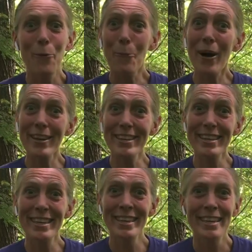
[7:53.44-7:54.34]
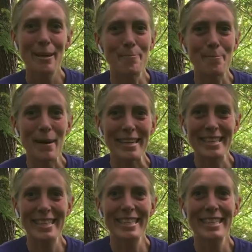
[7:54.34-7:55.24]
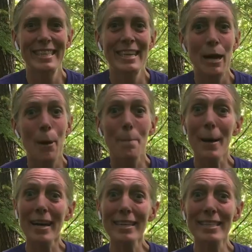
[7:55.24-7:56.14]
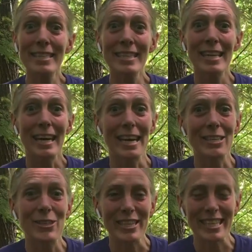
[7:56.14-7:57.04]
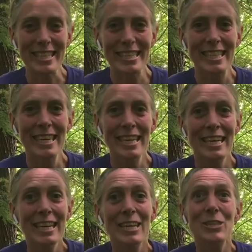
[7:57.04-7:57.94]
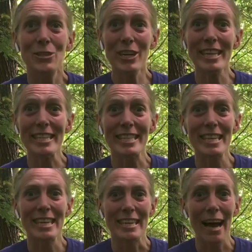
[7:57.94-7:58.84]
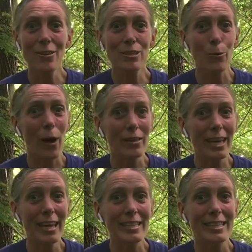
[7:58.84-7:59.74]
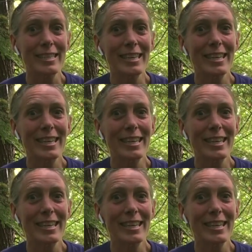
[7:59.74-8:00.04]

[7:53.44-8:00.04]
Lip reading: water, bugs, bugs, and trees, trees. Now it's the wild kids.